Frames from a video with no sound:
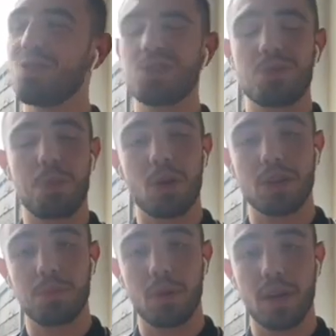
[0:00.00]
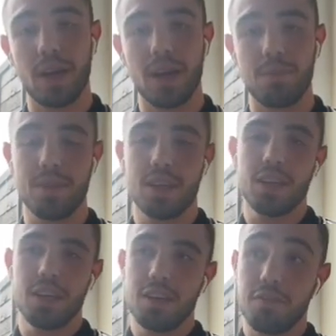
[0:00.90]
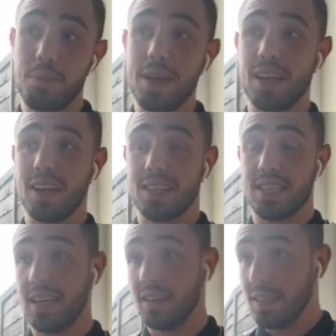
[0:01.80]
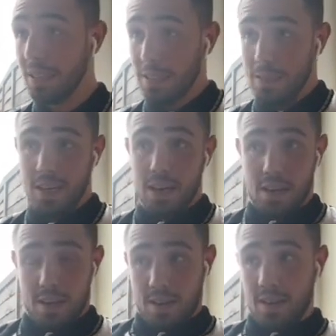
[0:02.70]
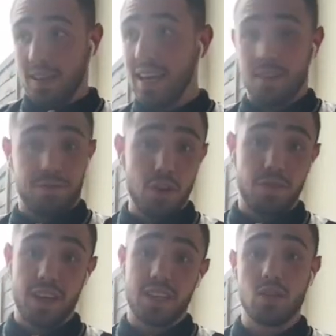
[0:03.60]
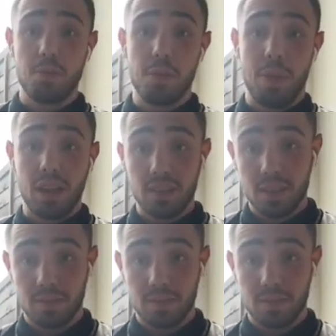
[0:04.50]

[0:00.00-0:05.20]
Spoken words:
what's the point? But for me, like I say, get a few fights under my belt.